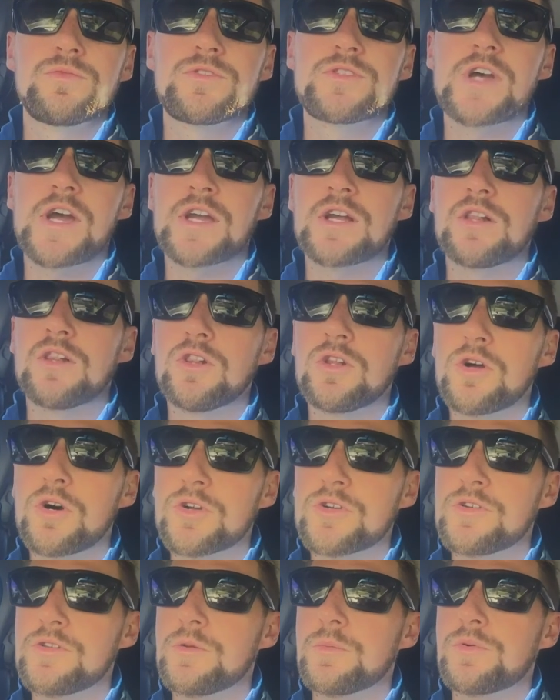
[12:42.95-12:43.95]
take a
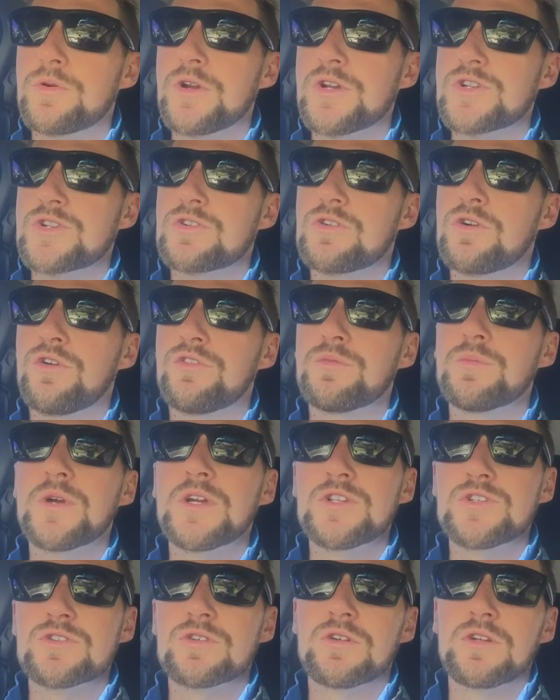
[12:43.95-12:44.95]
lot of the pressure off
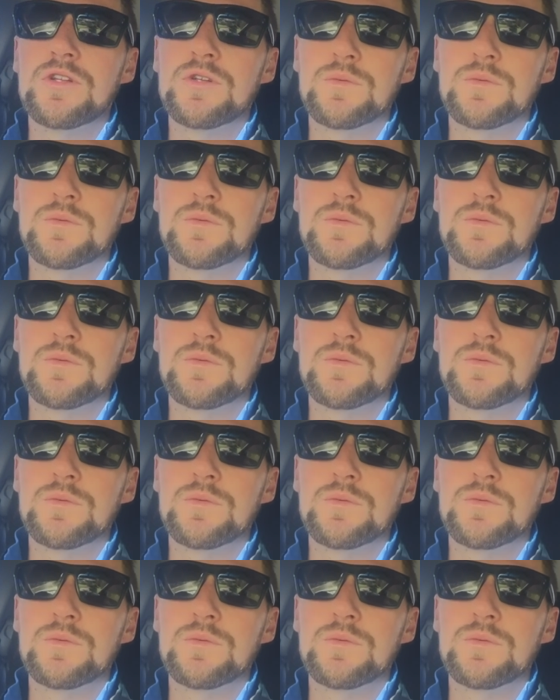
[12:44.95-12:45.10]
me during